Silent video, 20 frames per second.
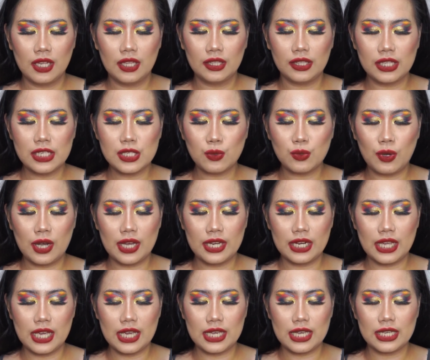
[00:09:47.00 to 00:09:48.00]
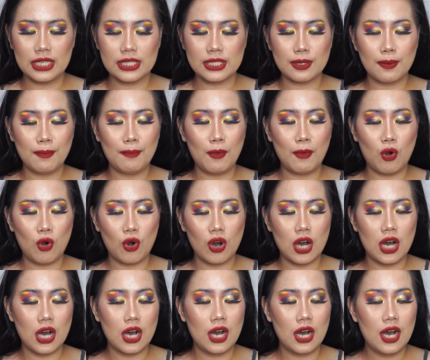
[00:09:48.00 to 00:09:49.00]
this one is
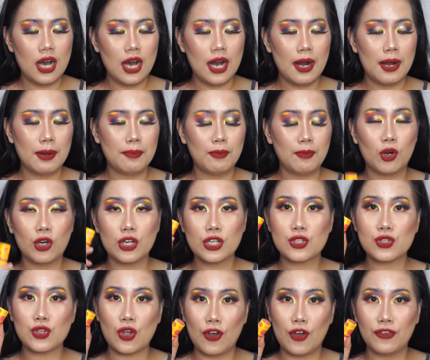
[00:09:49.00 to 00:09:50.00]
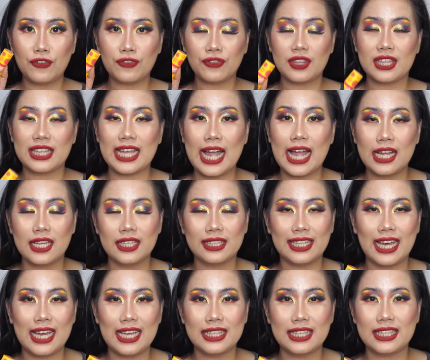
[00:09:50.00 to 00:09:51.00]
more soft
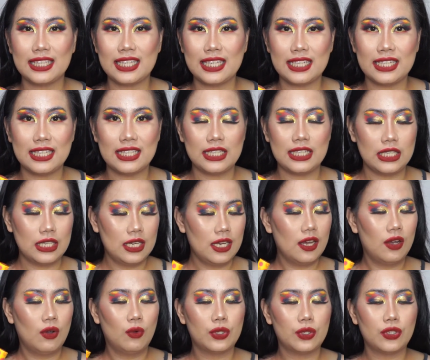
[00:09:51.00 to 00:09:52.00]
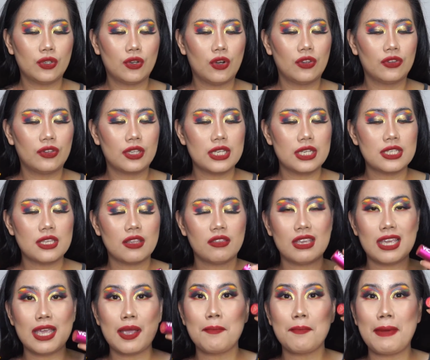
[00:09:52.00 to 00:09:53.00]
than the, what you call this,
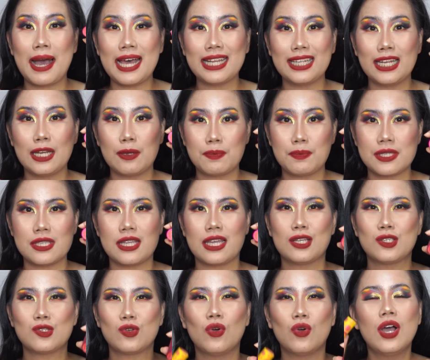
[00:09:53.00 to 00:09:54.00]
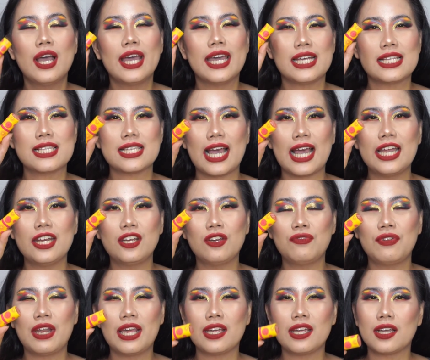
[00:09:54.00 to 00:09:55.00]
the matte lipstick. So, it's kind
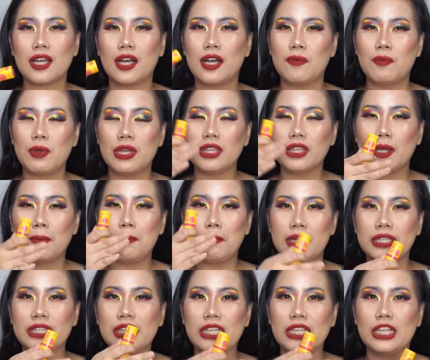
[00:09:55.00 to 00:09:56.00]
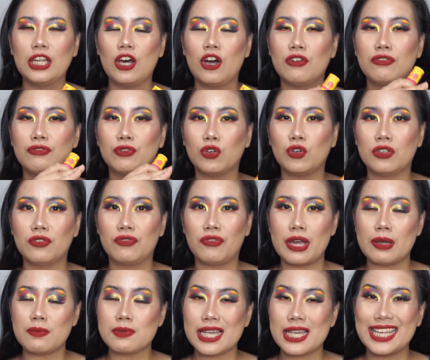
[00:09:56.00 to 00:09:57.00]
of like in the middle of Good
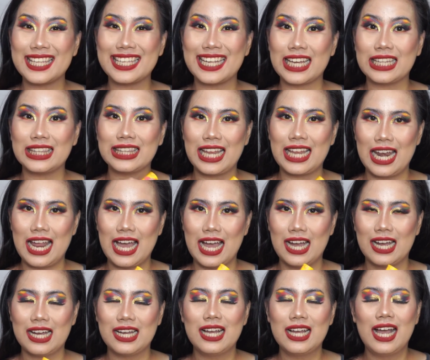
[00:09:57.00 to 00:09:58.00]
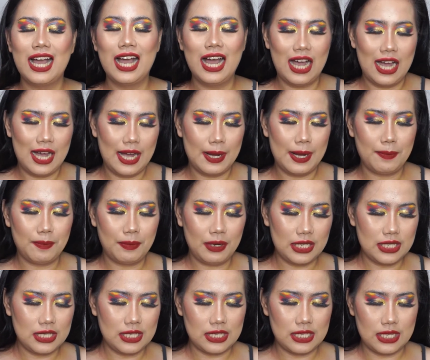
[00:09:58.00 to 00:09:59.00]
Vibes and Ganda Lang.
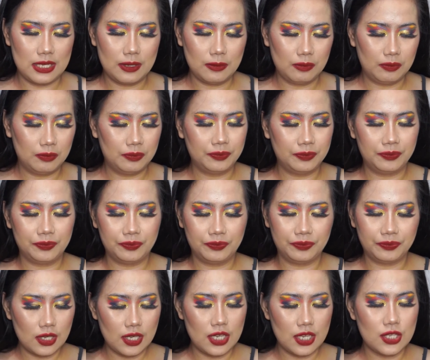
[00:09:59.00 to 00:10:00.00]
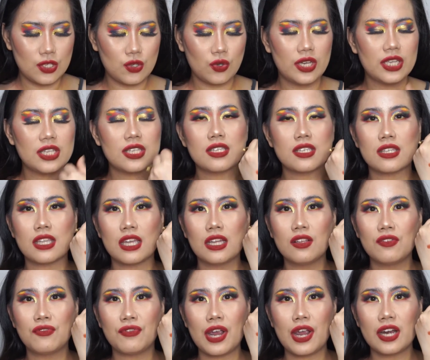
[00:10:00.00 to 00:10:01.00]
Let's see. So, it's
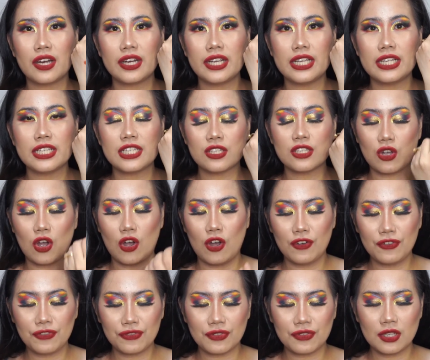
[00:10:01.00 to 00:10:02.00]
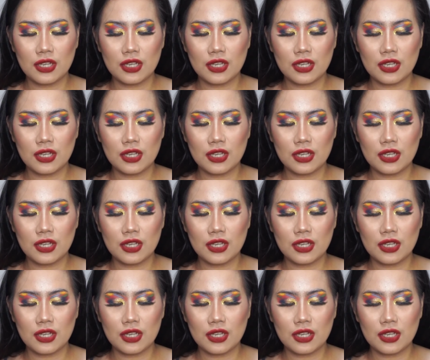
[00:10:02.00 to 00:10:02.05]
still very soft.